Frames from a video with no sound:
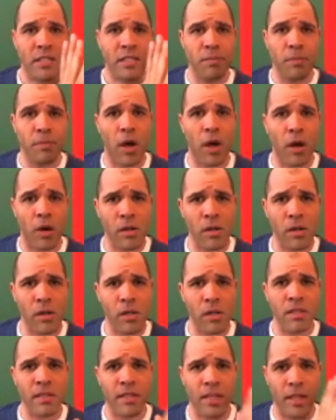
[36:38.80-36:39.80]

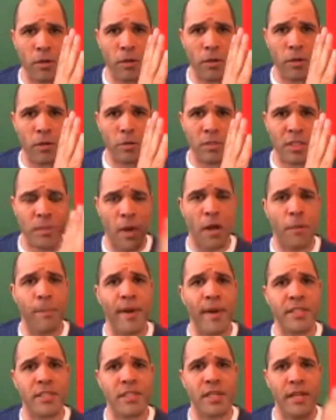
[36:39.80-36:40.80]
small, you know,
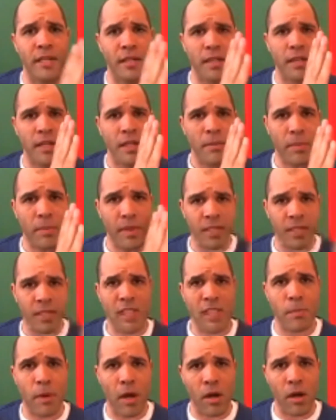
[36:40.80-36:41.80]
small budget...
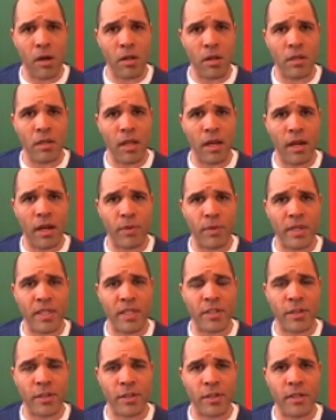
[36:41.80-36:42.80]
but small uh,
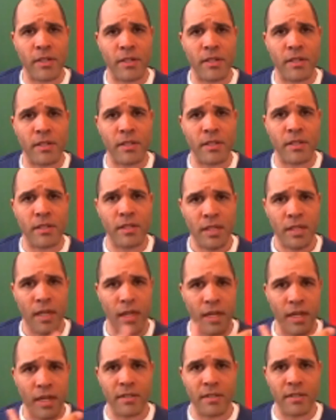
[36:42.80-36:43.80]
return,
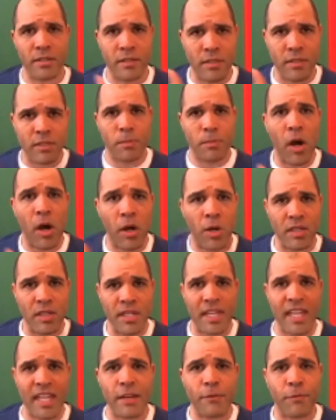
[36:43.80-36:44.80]
uh, small
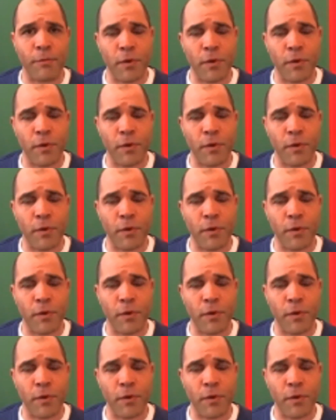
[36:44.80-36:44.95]
are, need.